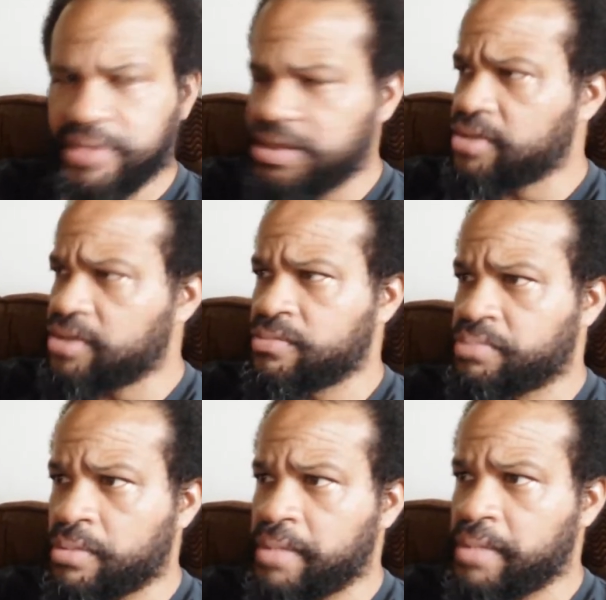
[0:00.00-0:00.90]
He's still doing
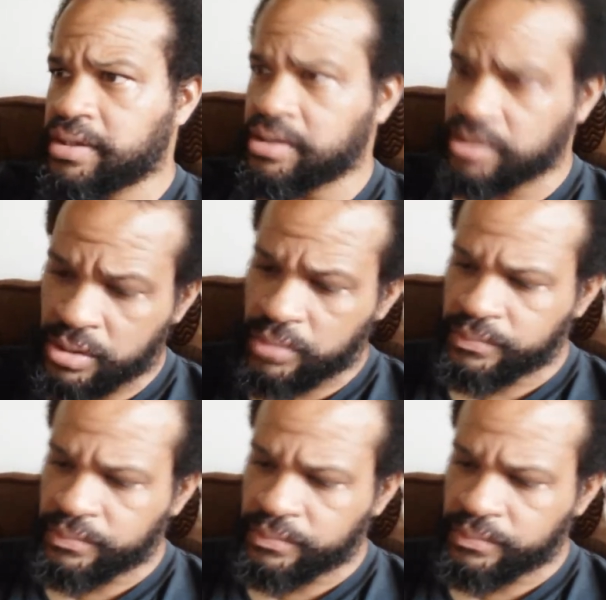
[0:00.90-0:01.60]
pro boxing. So,